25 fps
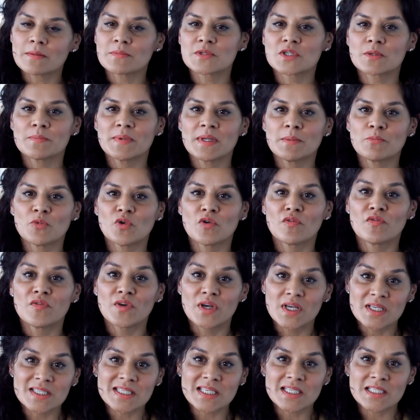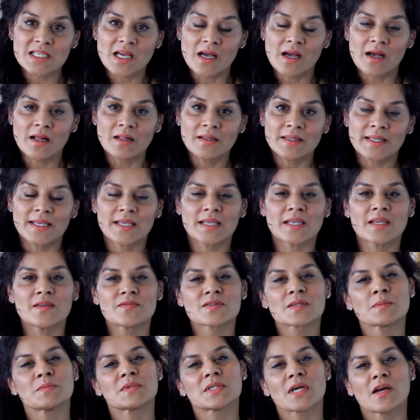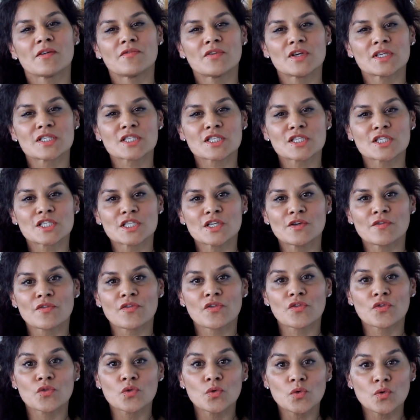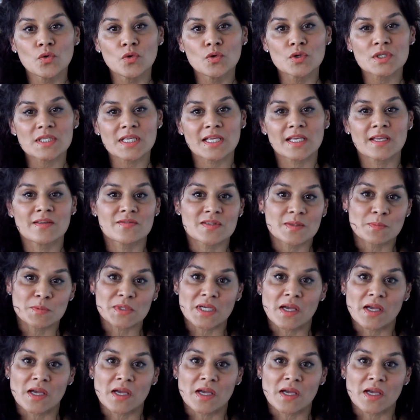them to be more versatile, it gives them diversity of thought, it gives them